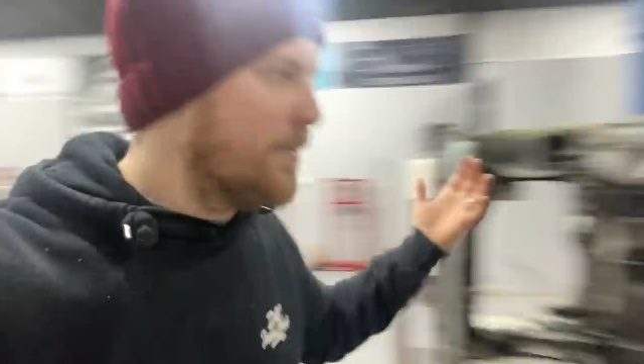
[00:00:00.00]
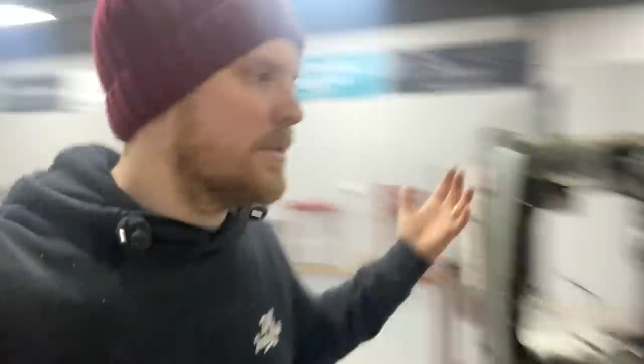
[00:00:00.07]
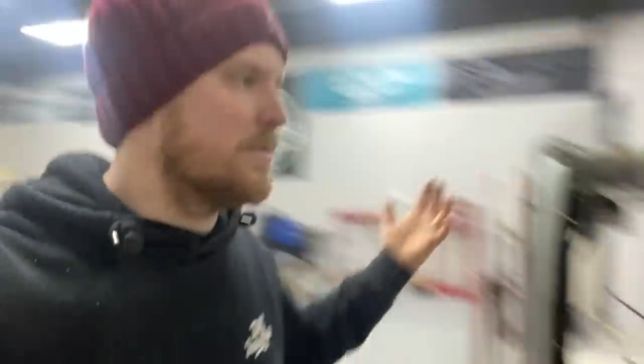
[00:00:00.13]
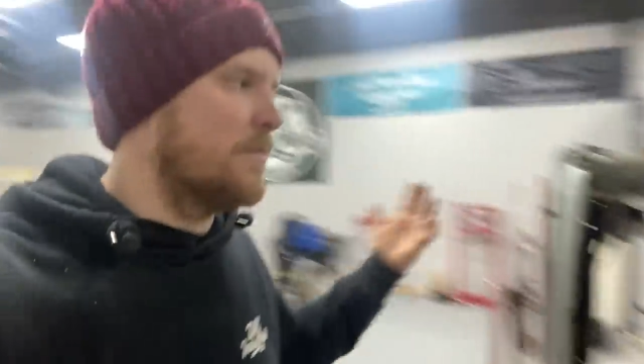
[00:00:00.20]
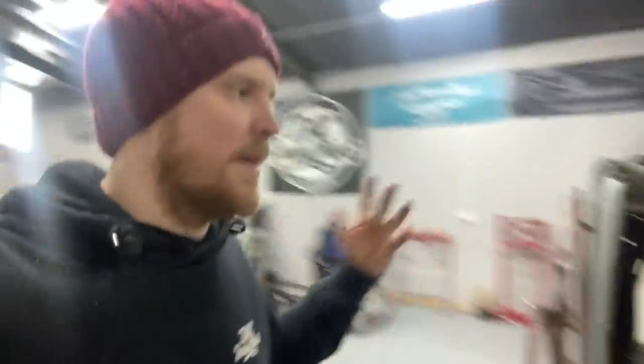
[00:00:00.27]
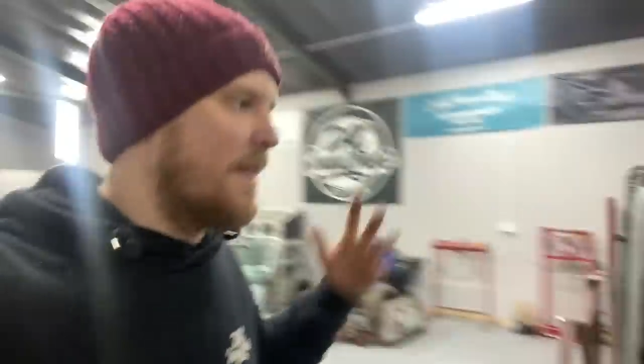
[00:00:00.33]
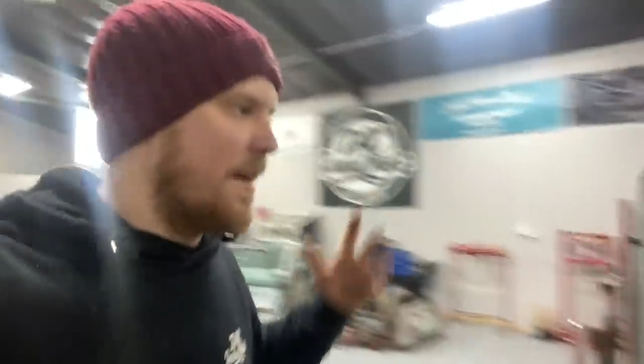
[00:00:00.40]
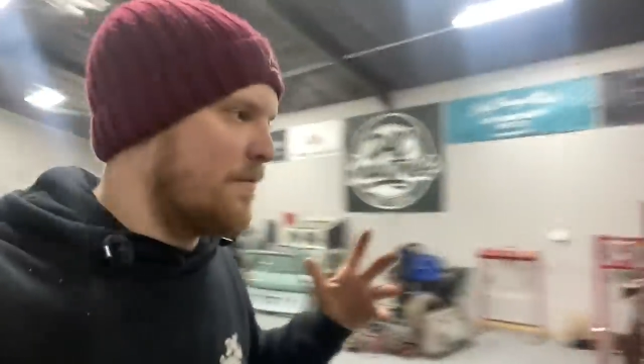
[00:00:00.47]
It's the
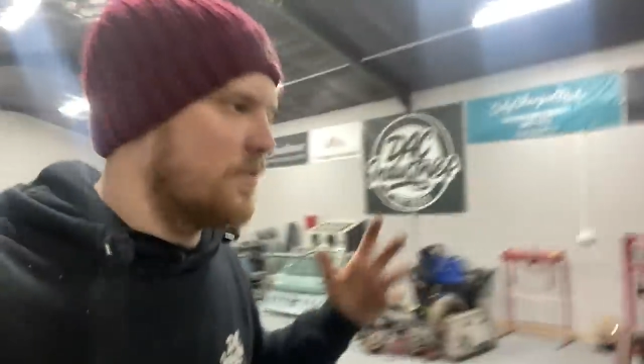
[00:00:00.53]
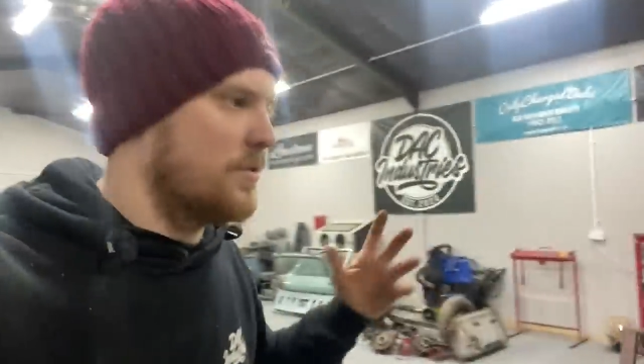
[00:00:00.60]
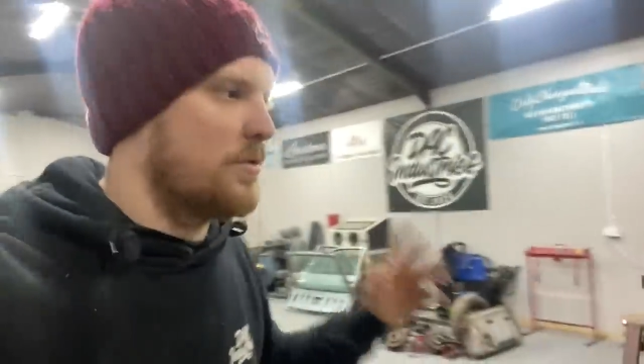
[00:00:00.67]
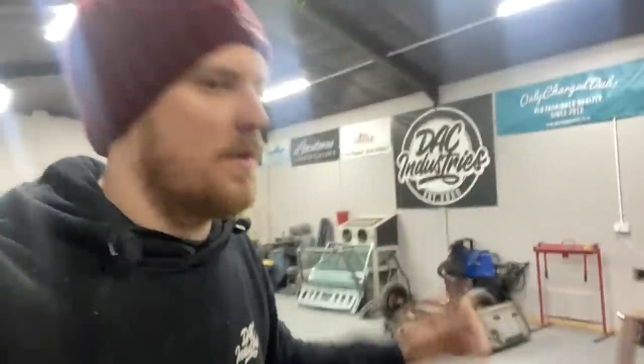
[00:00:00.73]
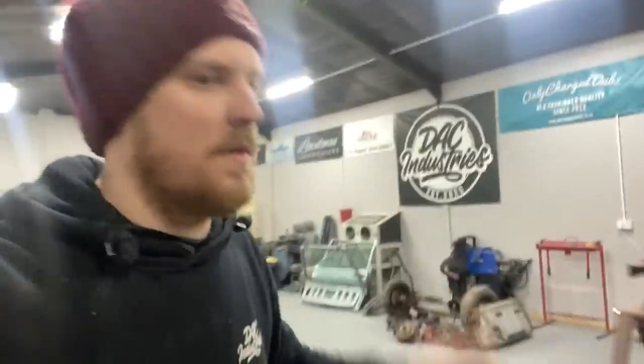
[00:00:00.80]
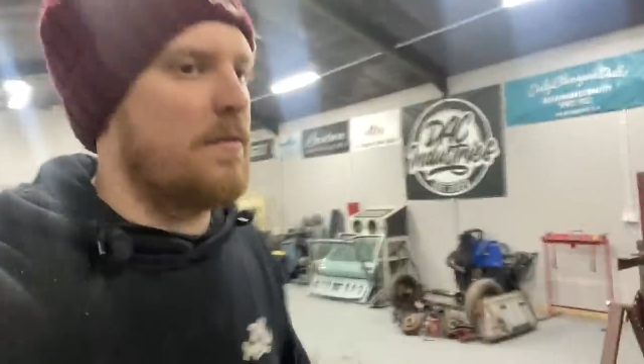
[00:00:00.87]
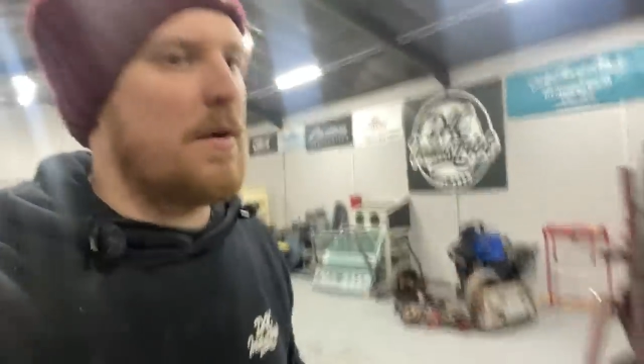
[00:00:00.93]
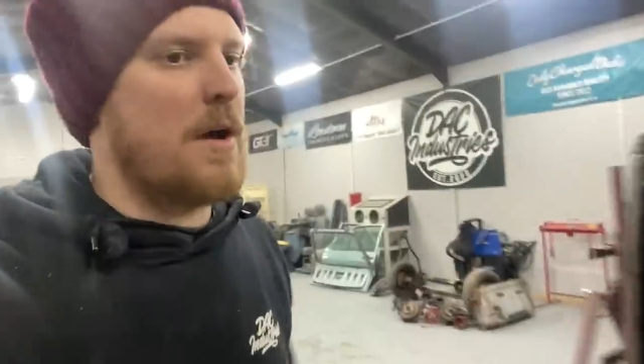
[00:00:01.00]
way that everyone's
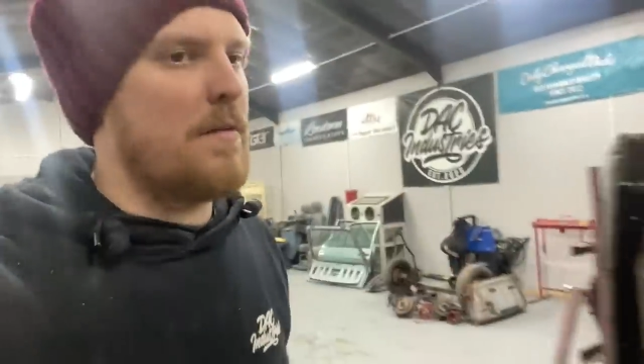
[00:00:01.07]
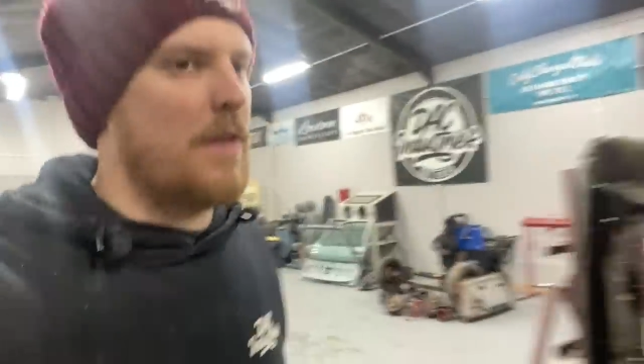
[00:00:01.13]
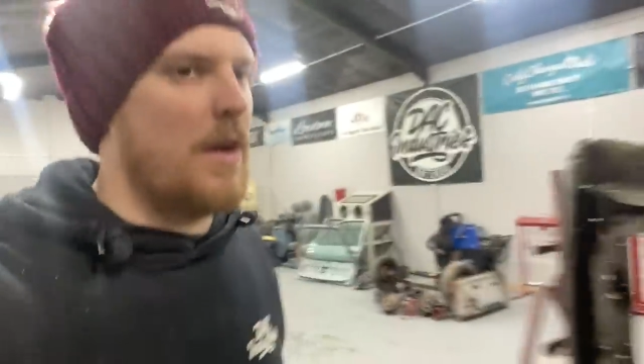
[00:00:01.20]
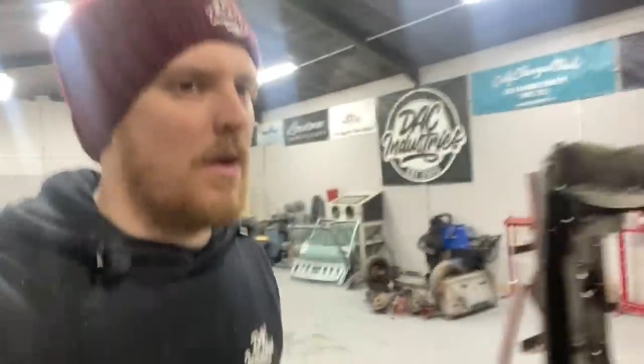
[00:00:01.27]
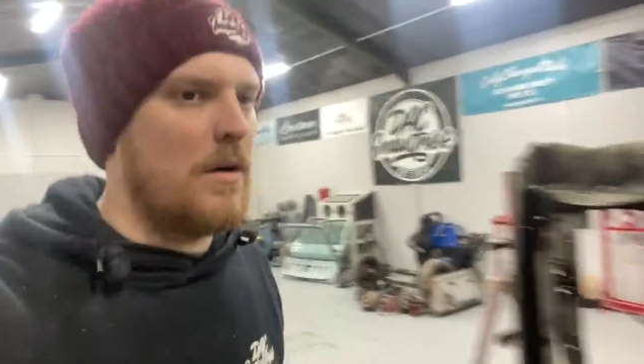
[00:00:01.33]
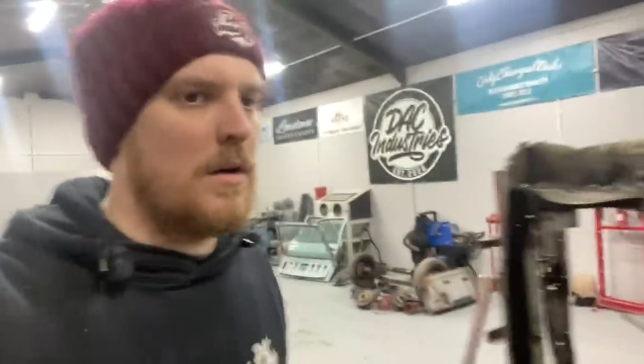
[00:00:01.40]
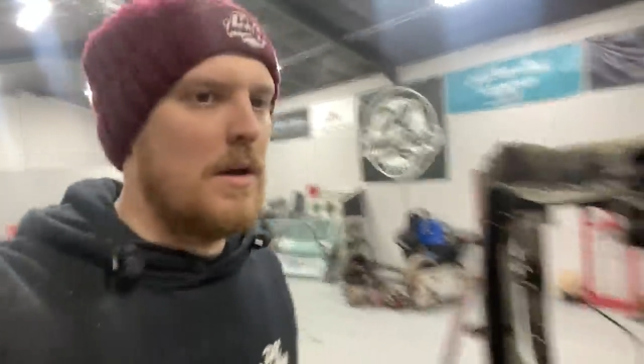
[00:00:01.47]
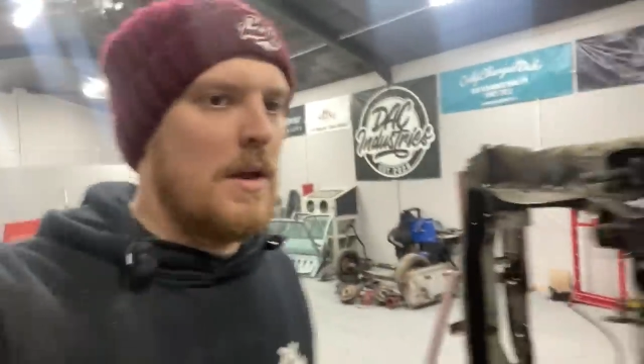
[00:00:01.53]
done it forever
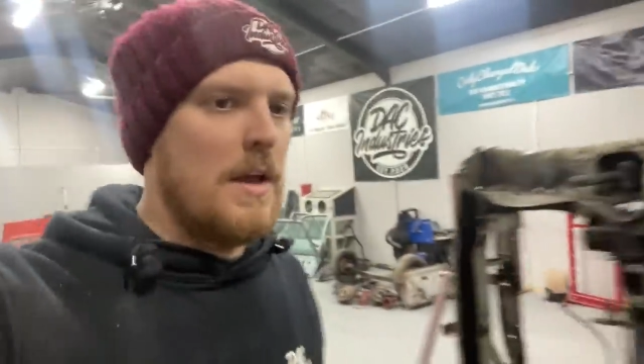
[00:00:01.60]
long.